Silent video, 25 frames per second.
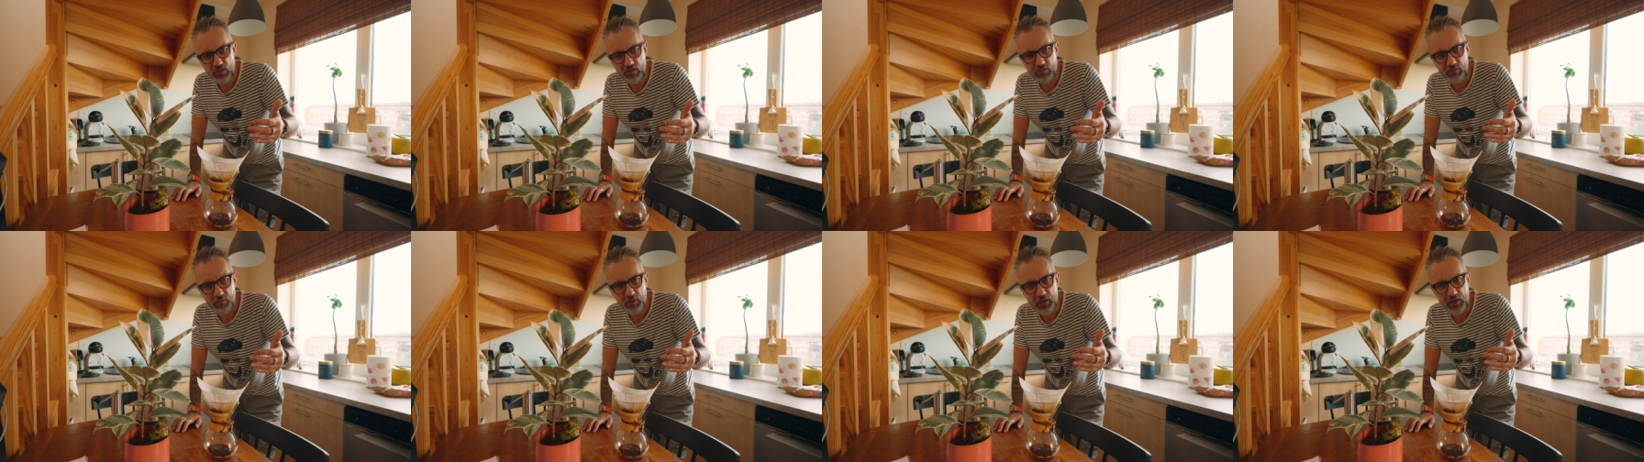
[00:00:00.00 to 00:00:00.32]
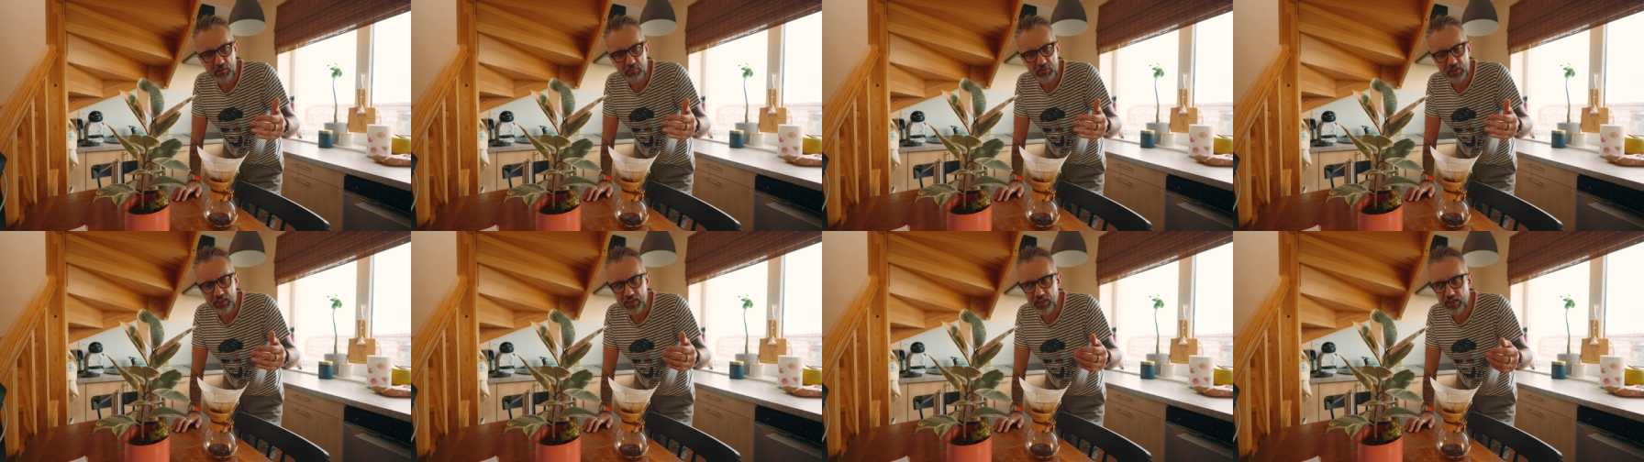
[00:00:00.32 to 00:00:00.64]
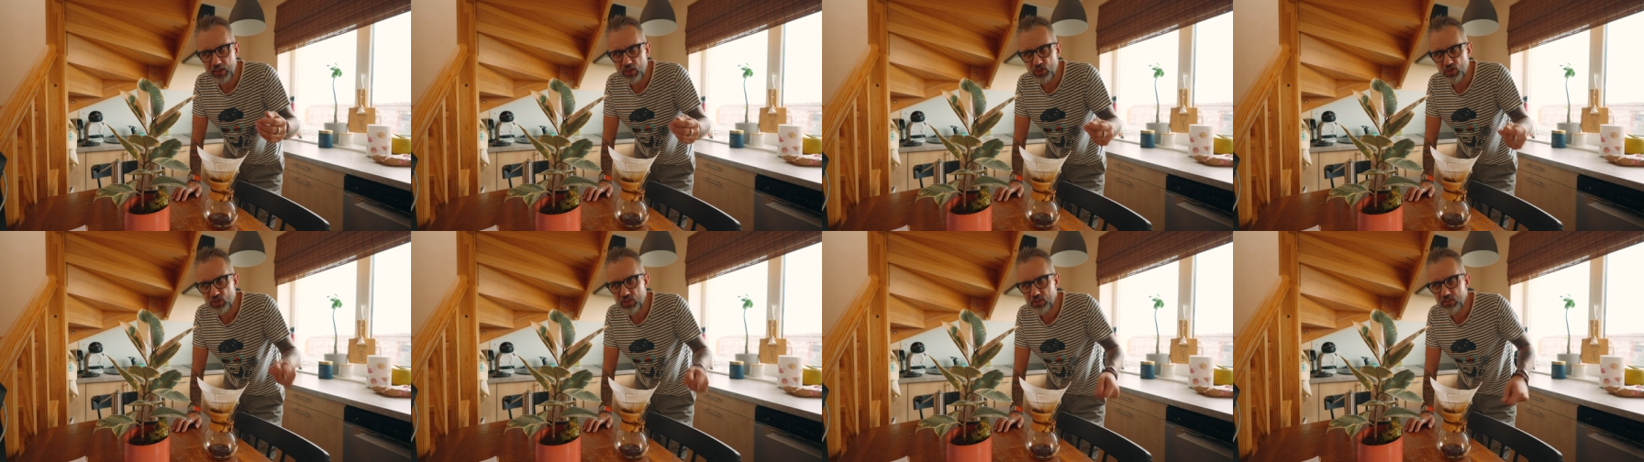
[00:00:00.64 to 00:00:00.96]
of my
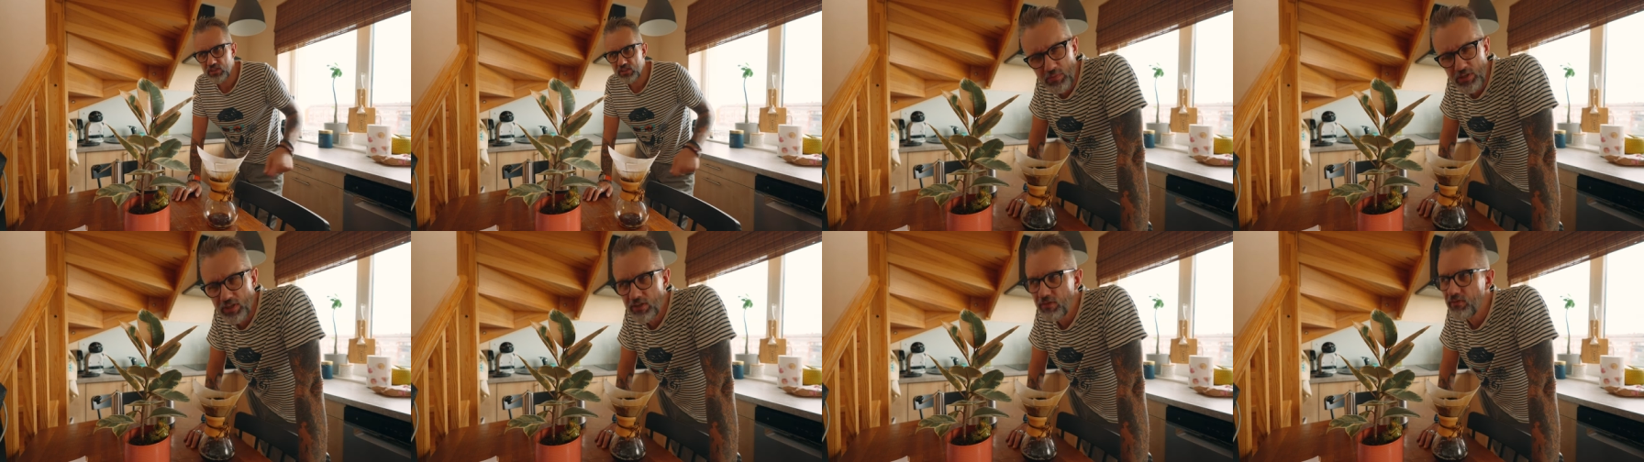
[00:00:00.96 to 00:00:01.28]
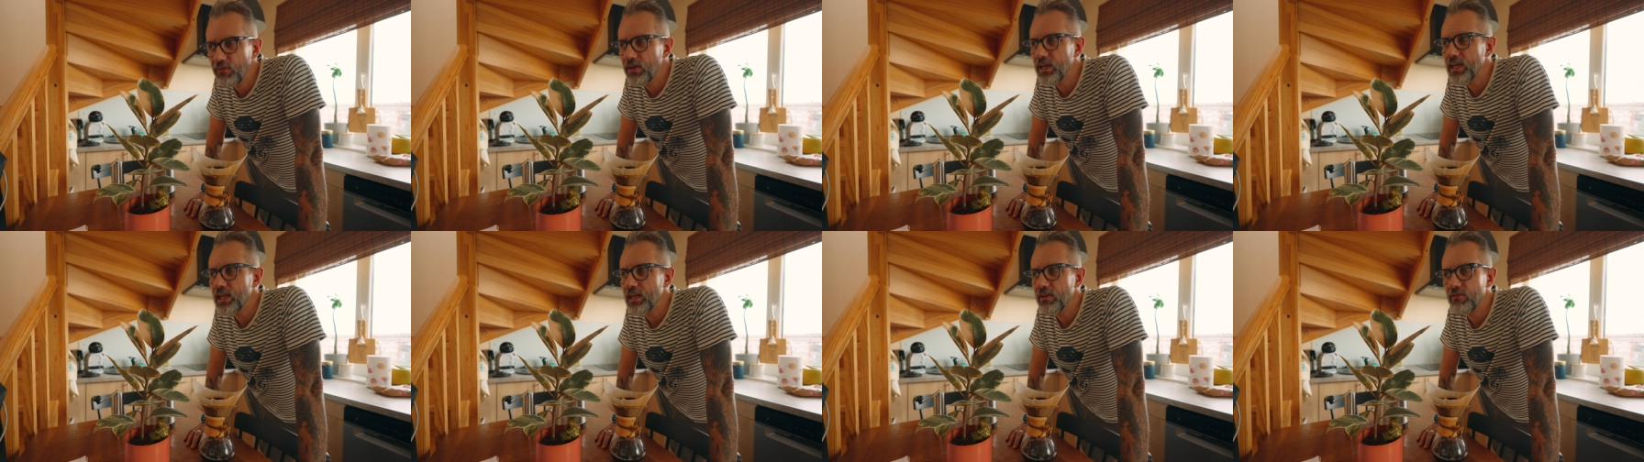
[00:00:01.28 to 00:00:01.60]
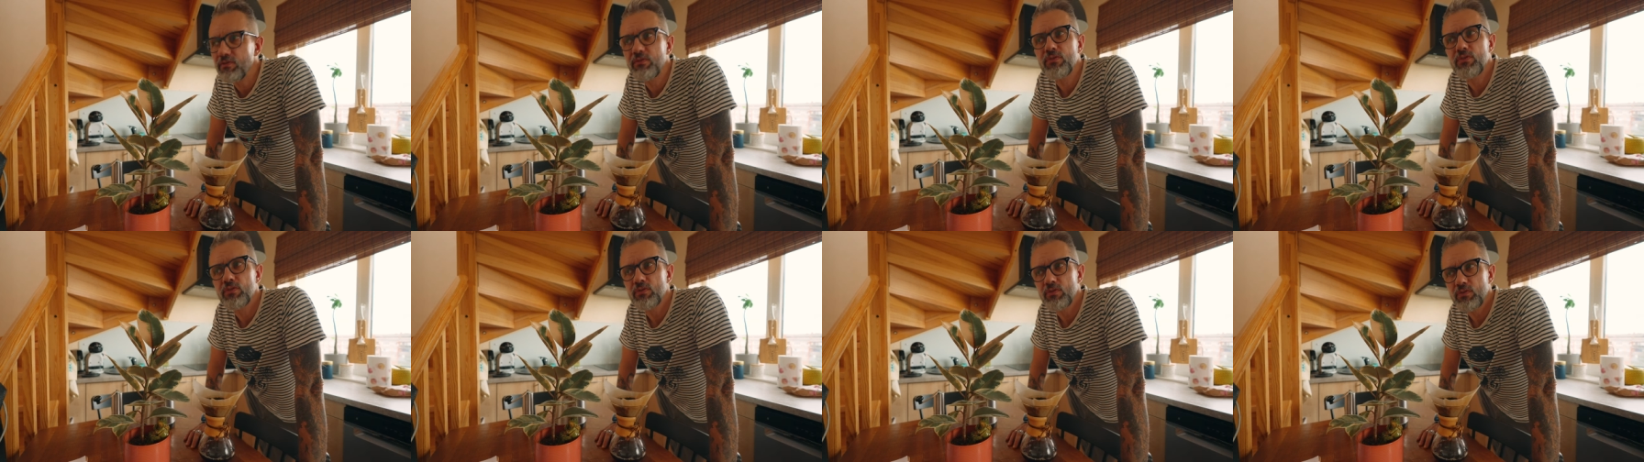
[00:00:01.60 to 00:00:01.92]
applications, but very
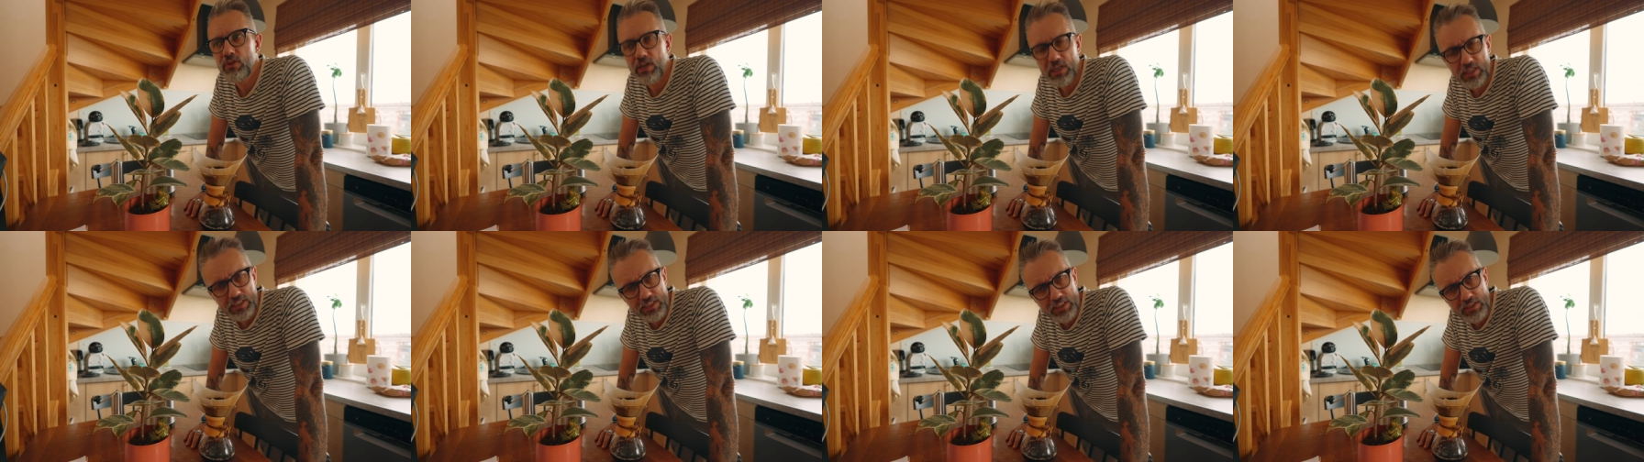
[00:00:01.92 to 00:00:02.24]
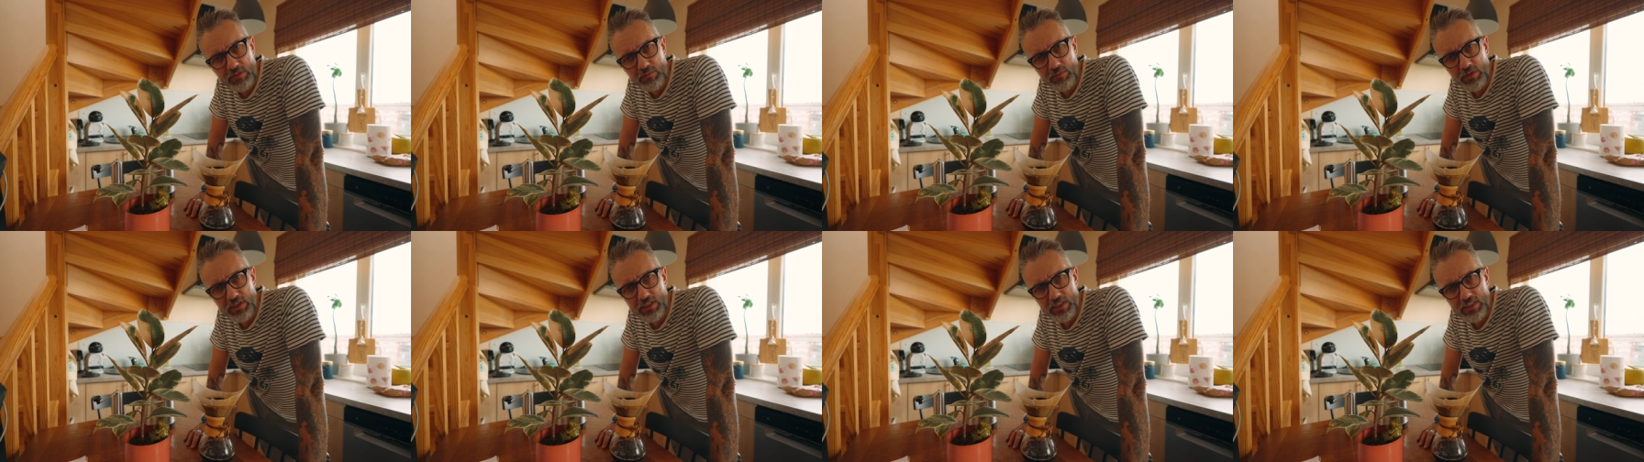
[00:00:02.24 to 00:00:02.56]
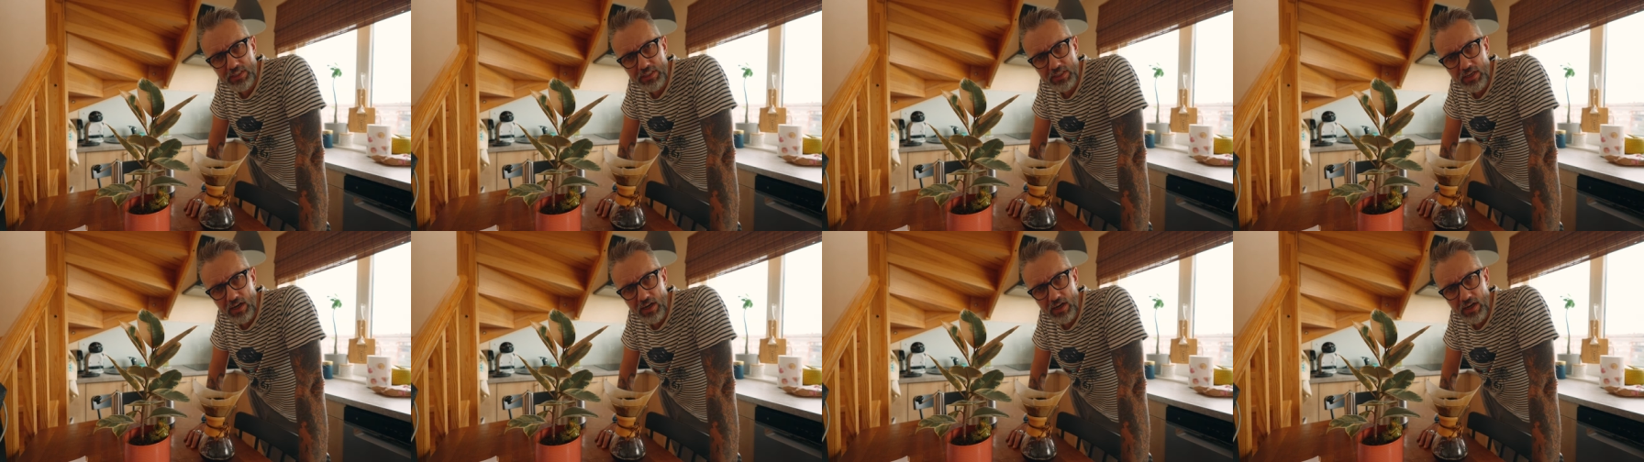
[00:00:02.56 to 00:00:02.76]
few customers